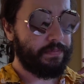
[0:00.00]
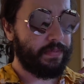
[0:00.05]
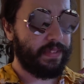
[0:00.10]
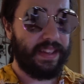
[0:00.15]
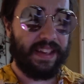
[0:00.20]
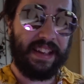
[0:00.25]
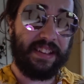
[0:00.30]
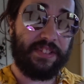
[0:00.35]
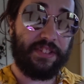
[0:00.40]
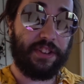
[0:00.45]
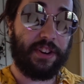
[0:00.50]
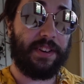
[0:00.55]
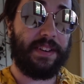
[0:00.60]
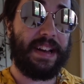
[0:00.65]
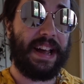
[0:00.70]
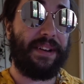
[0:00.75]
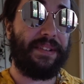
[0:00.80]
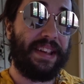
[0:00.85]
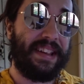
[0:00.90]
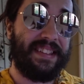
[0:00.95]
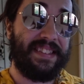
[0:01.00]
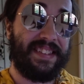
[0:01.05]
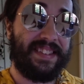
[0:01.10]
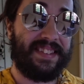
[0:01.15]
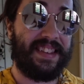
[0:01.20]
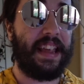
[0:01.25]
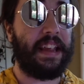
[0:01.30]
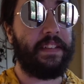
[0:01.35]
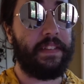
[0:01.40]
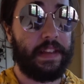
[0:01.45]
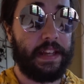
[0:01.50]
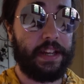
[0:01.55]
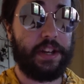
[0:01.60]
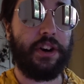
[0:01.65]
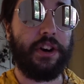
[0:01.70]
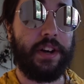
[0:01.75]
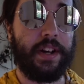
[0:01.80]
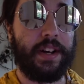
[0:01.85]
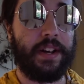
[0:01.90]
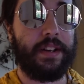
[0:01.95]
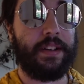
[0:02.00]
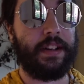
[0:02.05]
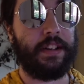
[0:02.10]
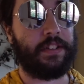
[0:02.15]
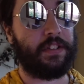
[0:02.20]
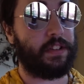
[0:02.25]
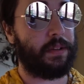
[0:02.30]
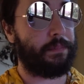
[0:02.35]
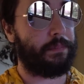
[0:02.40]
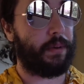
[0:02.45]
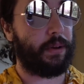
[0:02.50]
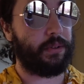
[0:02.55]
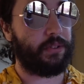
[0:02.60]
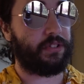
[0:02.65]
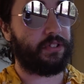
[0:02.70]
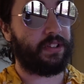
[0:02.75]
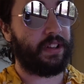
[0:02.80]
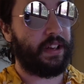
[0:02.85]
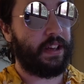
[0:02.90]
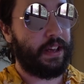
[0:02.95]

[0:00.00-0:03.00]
It's turned out insanely good. It's the most,